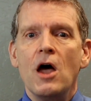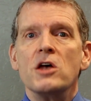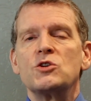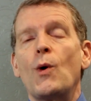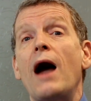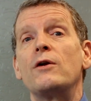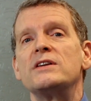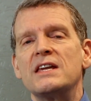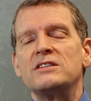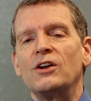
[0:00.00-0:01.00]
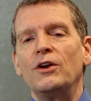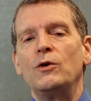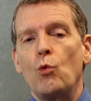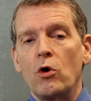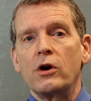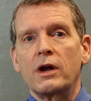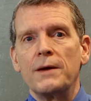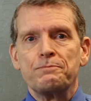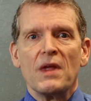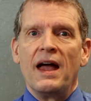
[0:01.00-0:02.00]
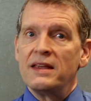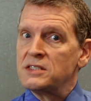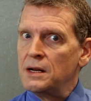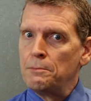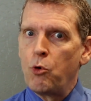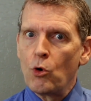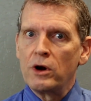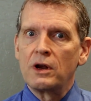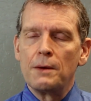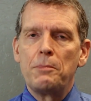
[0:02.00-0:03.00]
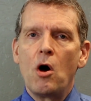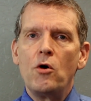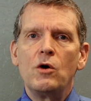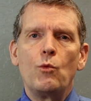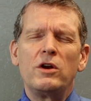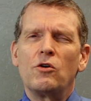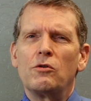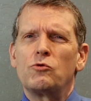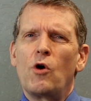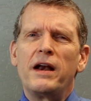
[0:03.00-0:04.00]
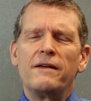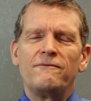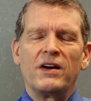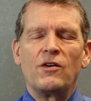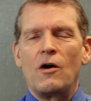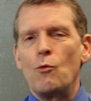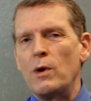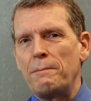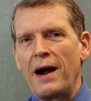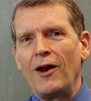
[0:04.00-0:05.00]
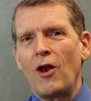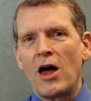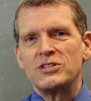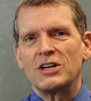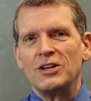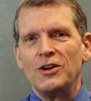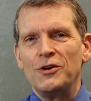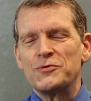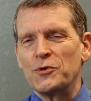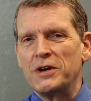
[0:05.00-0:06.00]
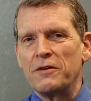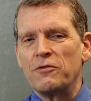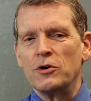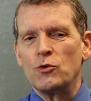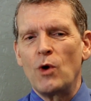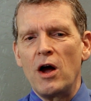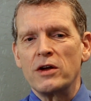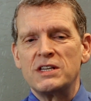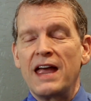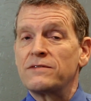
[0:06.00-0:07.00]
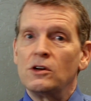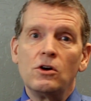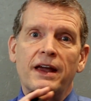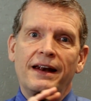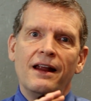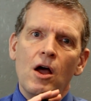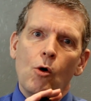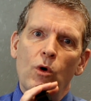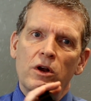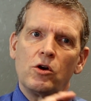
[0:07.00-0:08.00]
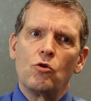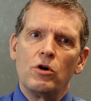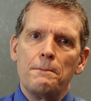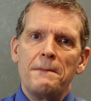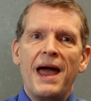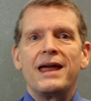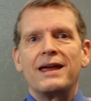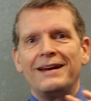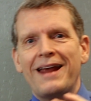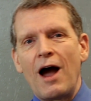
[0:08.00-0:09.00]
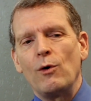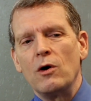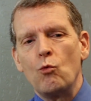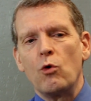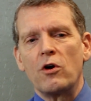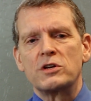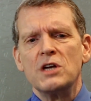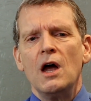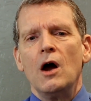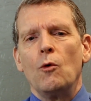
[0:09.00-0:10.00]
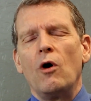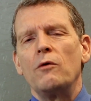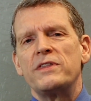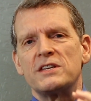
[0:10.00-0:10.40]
So how does insulin work? It's an important component when you're trying to figure out what biologic to use for different drugs. You have to look at what you're going to make and how it works. Well, the